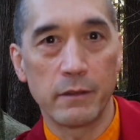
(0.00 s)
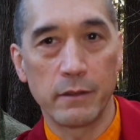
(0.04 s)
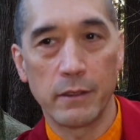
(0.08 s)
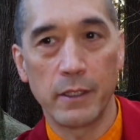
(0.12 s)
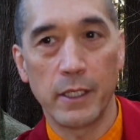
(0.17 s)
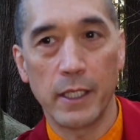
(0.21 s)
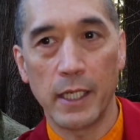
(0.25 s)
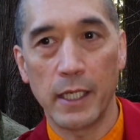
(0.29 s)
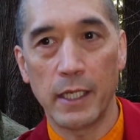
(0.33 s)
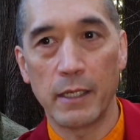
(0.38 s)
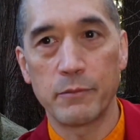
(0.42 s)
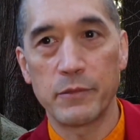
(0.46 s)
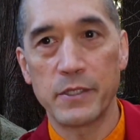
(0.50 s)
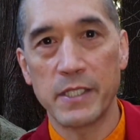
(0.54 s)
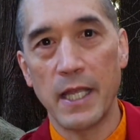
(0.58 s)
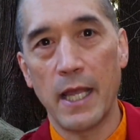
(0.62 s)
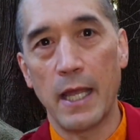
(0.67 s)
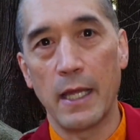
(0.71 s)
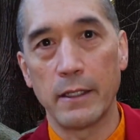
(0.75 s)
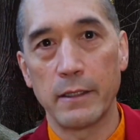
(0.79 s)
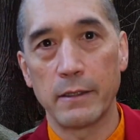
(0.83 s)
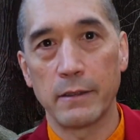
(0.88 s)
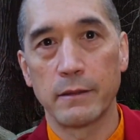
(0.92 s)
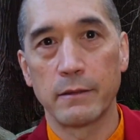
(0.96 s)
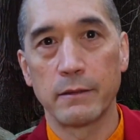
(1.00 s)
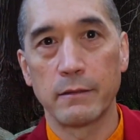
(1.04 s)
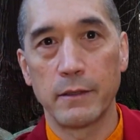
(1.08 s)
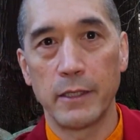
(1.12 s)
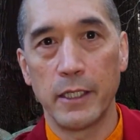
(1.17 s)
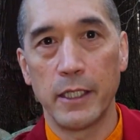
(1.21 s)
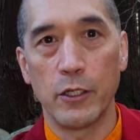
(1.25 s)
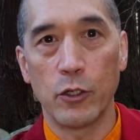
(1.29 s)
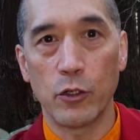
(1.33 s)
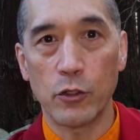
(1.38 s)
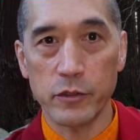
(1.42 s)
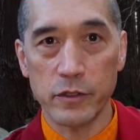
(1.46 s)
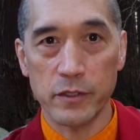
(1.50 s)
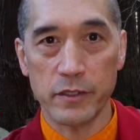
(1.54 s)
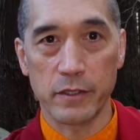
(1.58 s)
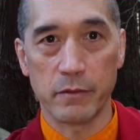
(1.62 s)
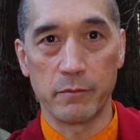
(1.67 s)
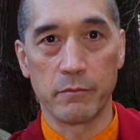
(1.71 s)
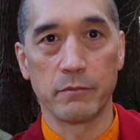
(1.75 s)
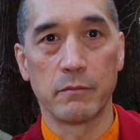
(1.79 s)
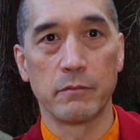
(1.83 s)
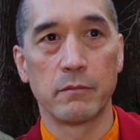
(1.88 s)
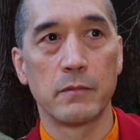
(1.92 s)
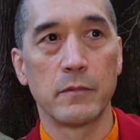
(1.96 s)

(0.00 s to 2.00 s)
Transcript: They get upset. It hurts them.